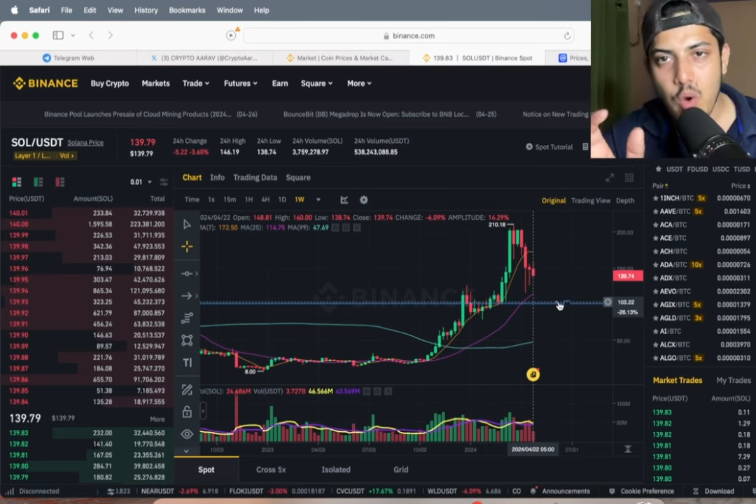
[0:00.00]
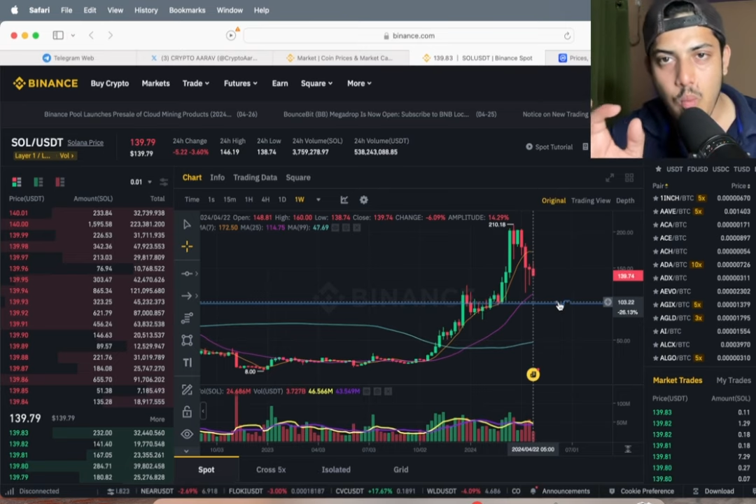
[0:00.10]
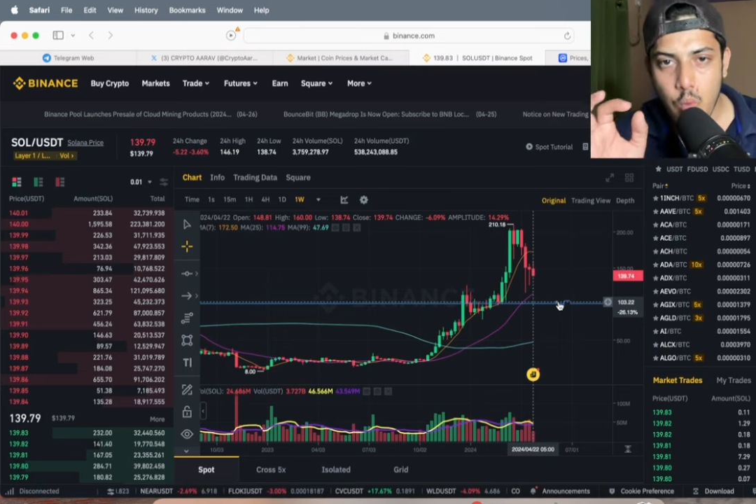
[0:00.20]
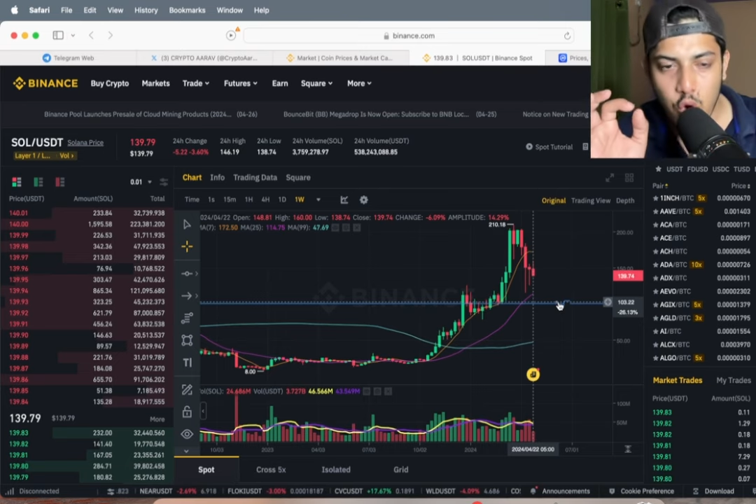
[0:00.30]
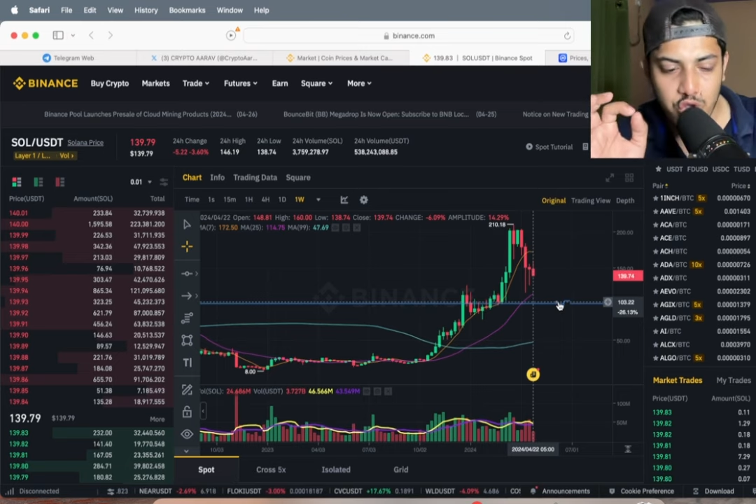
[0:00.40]

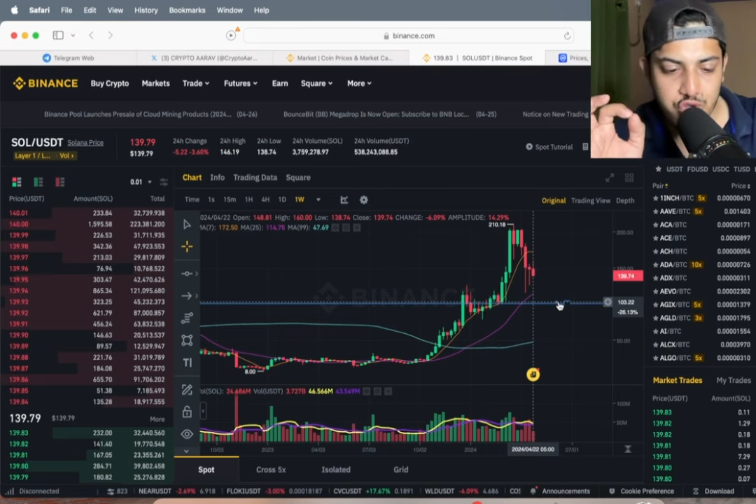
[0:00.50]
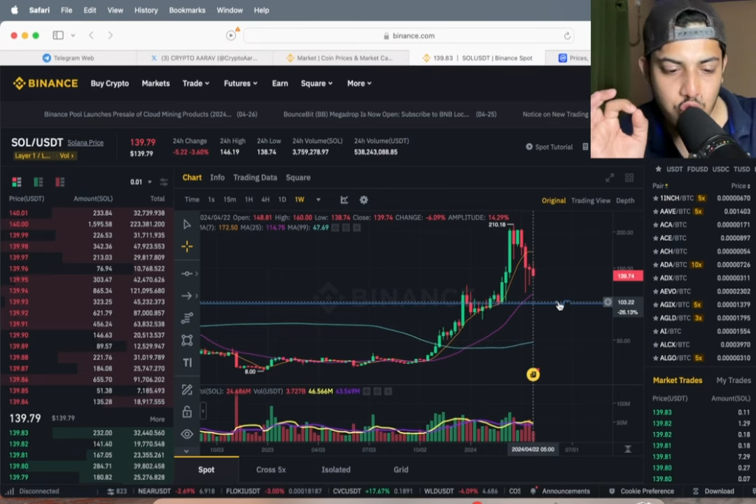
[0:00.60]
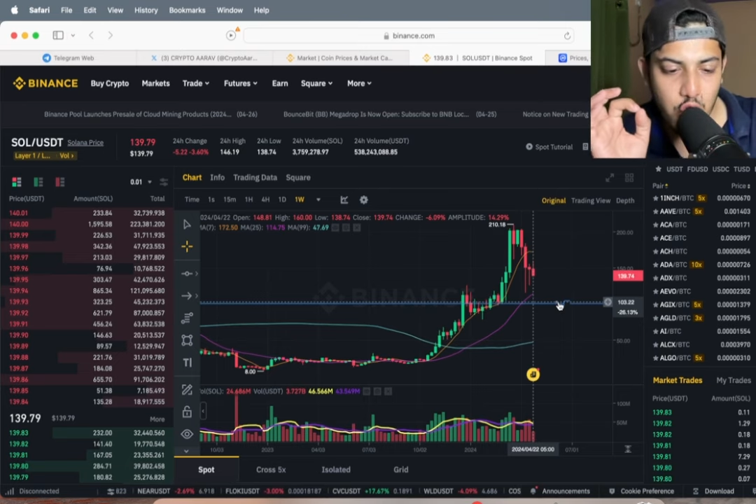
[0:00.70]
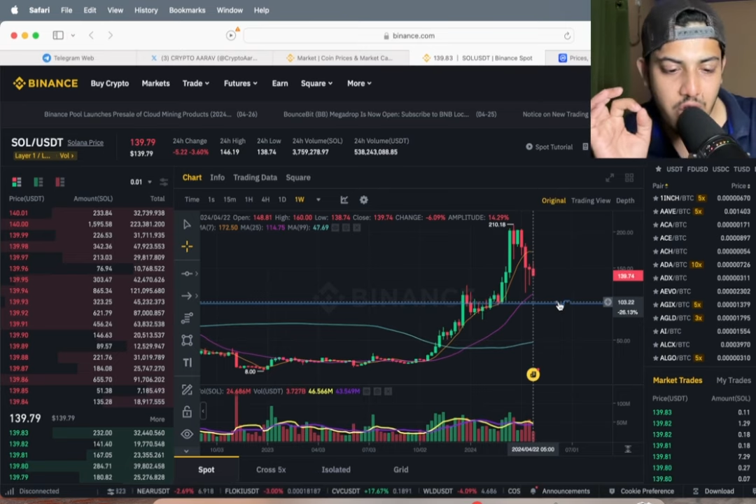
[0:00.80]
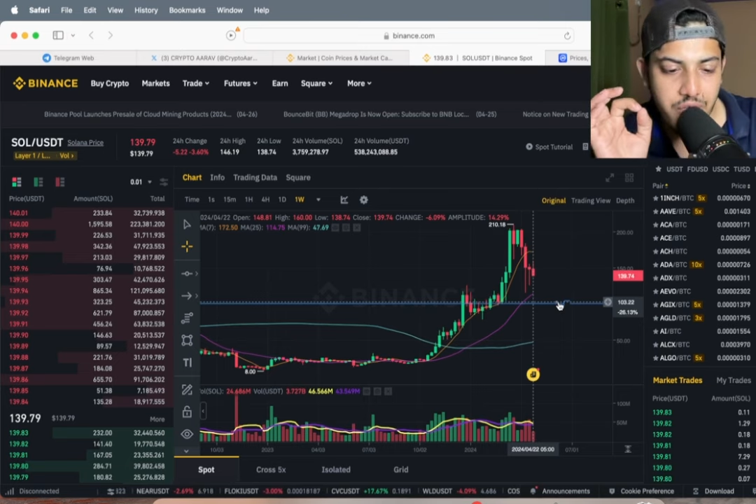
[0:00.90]
most
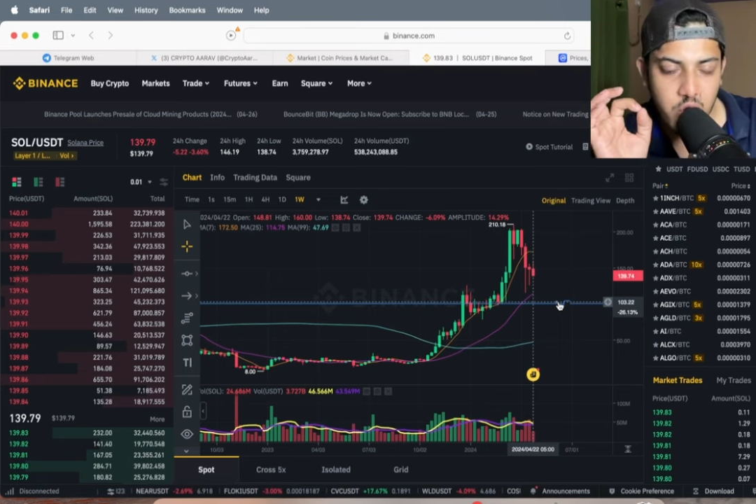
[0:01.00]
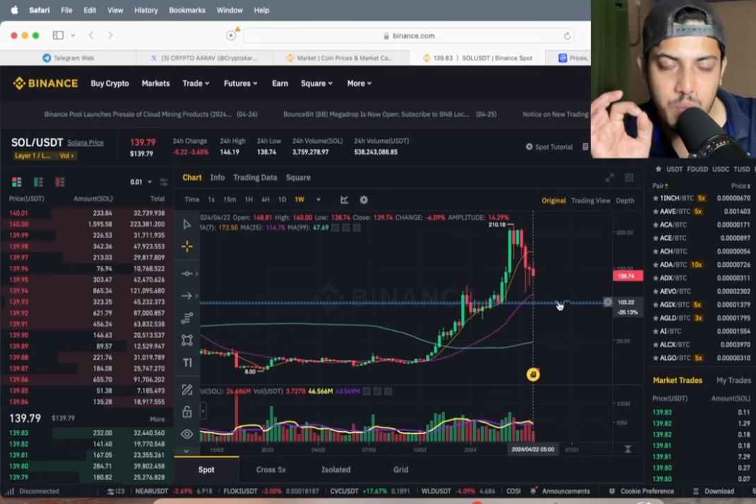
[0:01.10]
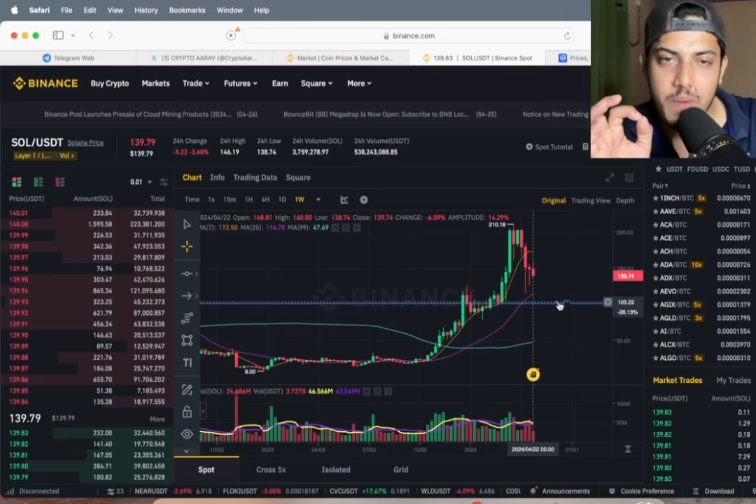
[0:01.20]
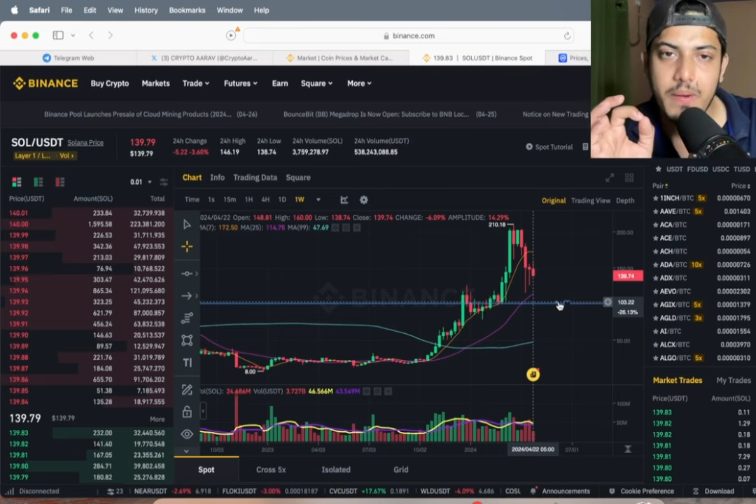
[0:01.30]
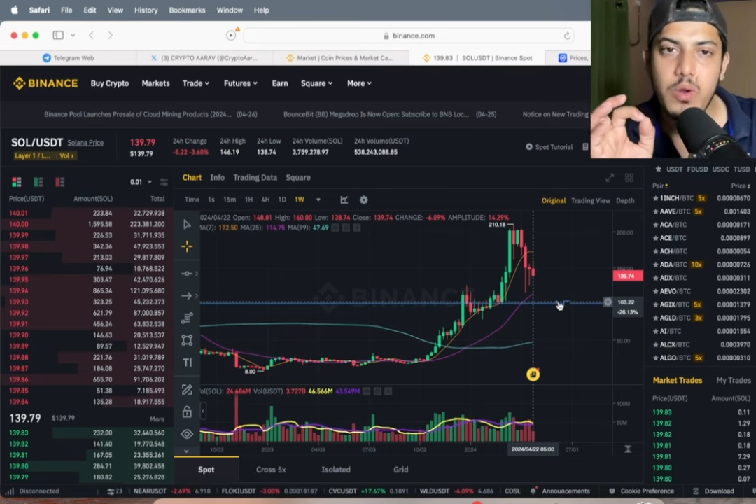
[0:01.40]
of you
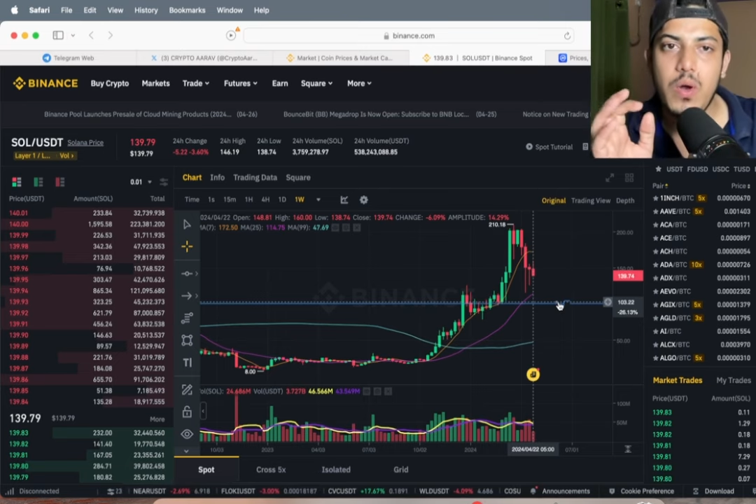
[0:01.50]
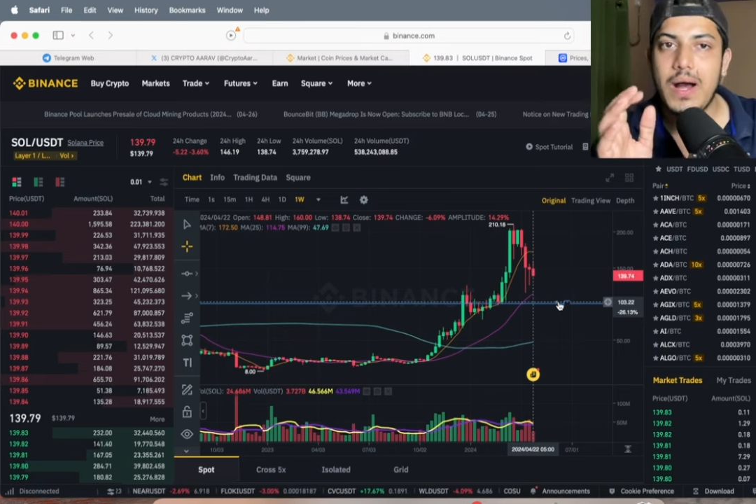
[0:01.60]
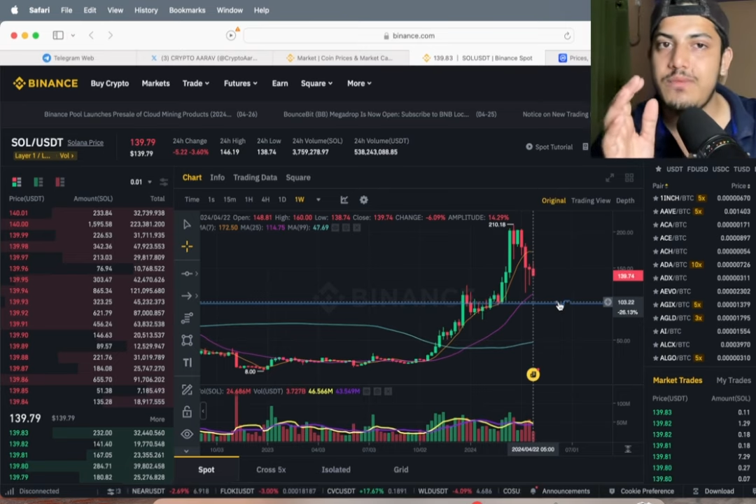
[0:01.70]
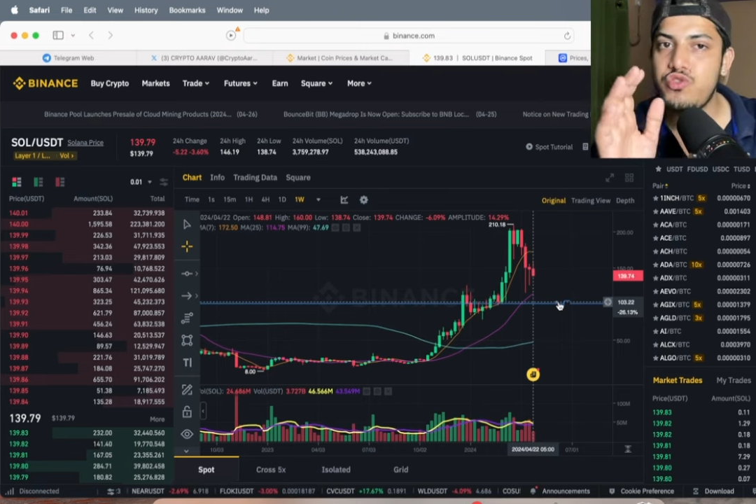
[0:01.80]
people who have